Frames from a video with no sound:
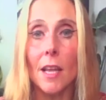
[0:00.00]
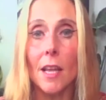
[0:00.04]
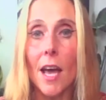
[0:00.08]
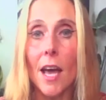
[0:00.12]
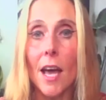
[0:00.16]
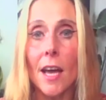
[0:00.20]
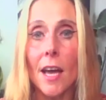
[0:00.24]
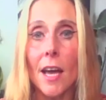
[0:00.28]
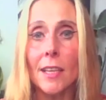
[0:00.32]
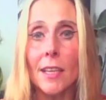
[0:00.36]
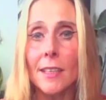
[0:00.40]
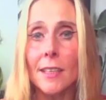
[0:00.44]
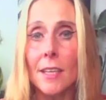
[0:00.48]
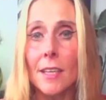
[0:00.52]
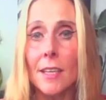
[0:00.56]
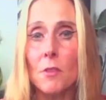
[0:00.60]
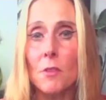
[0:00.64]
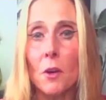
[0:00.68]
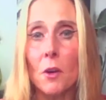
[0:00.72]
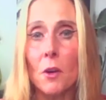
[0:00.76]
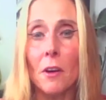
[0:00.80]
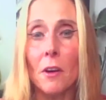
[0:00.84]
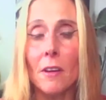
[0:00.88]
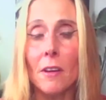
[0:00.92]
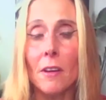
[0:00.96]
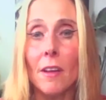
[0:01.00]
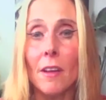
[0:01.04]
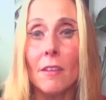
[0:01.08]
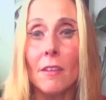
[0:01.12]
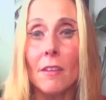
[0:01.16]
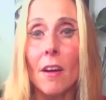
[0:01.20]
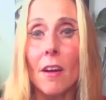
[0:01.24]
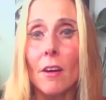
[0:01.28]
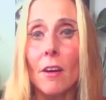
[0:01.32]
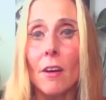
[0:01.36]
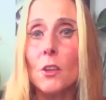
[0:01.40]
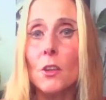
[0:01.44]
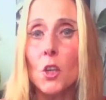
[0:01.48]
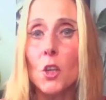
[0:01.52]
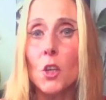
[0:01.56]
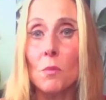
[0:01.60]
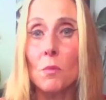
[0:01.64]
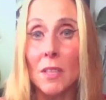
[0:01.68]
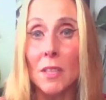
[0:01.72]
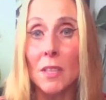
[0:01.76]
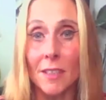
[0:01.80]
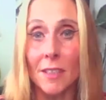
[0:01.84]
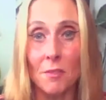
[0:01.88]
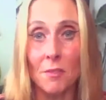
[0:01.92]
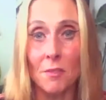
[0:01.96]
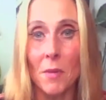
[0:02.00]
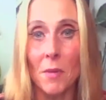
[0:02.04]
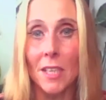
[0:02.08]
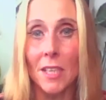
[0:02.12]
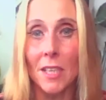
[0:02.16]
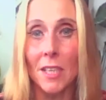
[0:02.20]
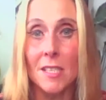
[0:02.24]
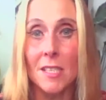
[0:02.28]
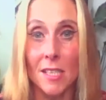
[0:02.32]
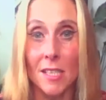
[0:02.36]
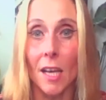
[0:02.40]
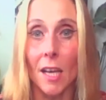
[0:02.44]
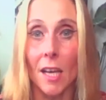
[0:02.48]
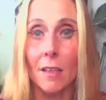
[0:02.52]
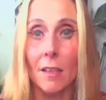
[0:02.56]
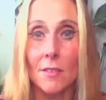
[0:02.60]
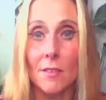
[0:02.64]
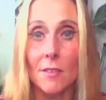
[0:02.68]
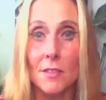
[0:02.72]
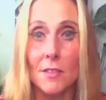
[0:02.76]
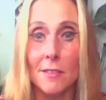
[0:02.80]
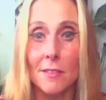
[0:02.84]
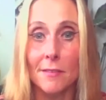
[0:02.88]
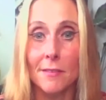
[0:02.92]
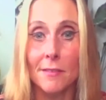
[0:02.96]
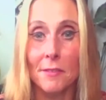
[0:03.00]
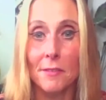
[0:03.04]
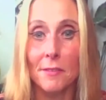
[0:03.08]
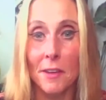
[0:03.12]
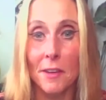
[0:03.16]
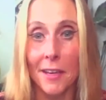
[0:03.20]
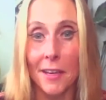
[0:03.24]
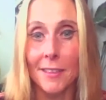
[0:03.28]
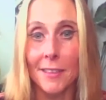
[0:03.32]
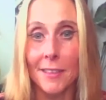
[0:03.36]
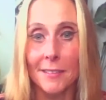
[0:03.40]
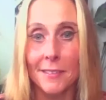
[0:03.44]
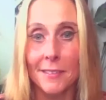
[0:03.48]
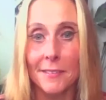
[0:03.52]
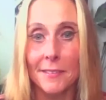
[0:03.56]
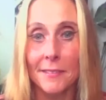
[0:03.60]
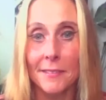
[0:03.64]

I never heard an argument that made sense, right?